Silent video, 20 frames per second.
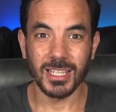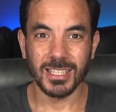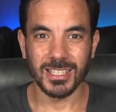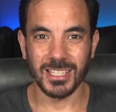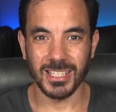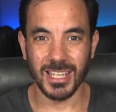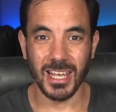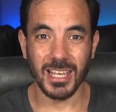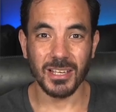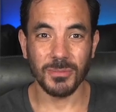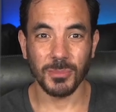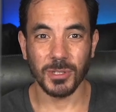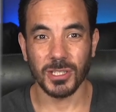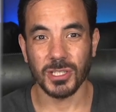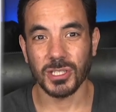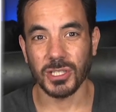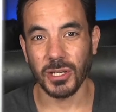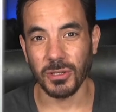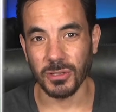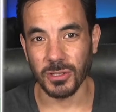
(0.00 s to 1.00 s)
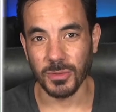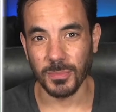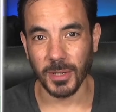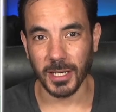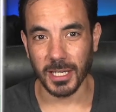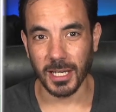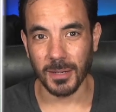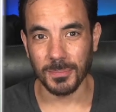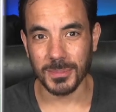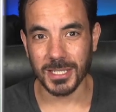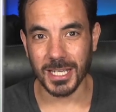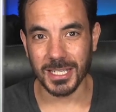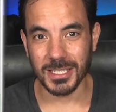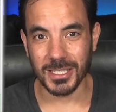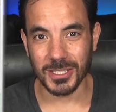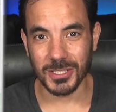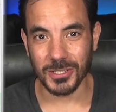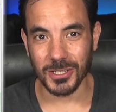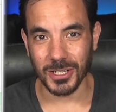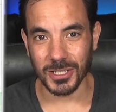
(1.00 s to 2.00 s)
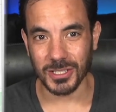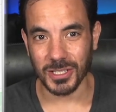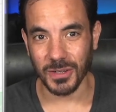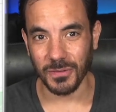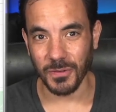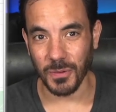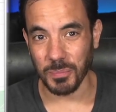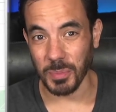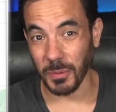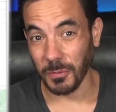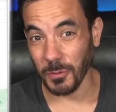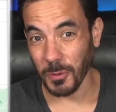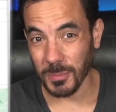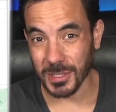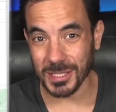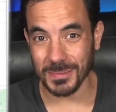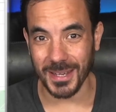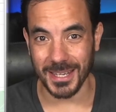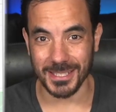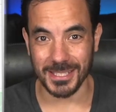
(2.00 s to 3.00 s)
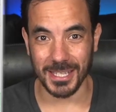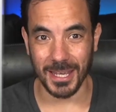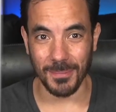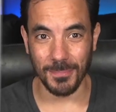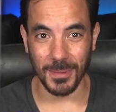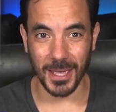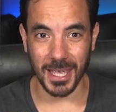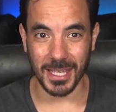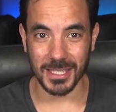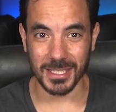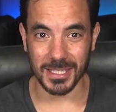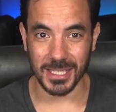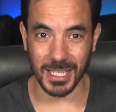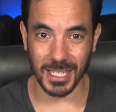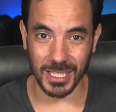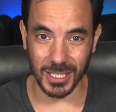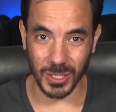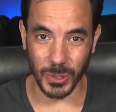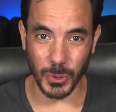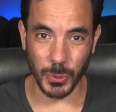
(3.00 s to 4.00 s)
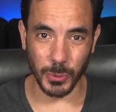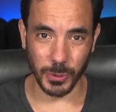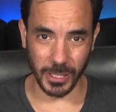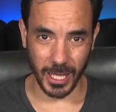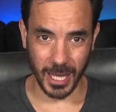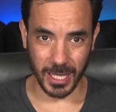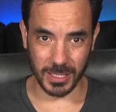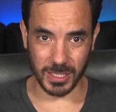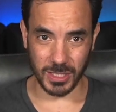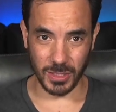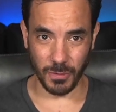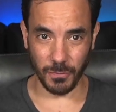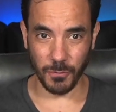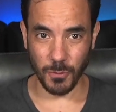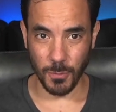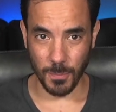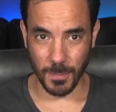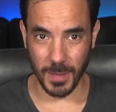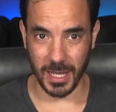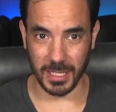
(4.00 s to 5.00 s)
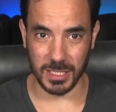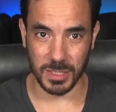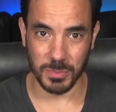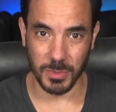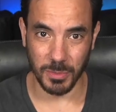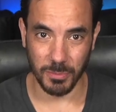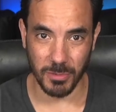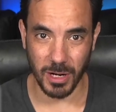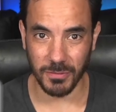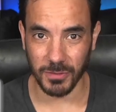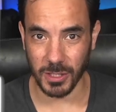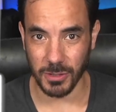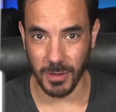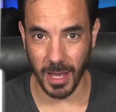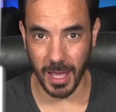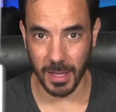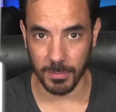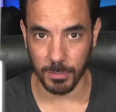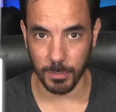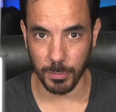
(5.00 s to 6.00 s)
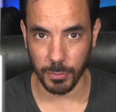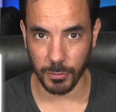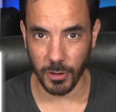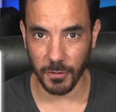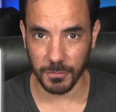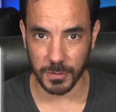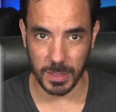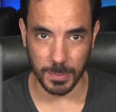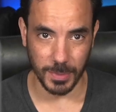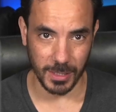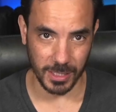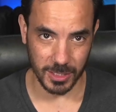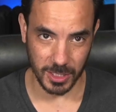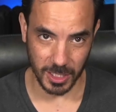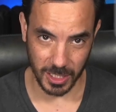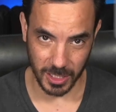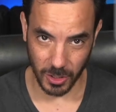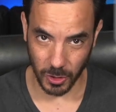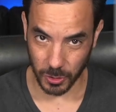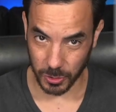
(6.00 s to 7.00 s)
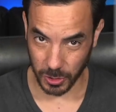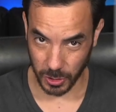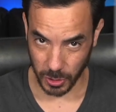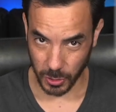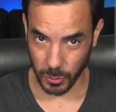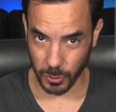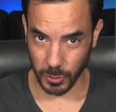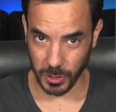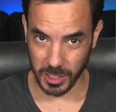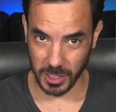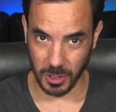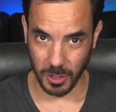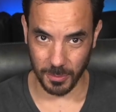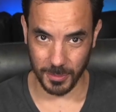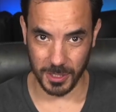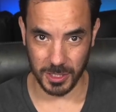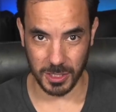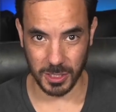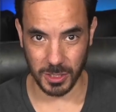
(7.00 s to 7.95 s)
Today I'm going to show you my updated structure for Performance Max campaigns in Google Ads for maximum revenue and profitability on your e-commerce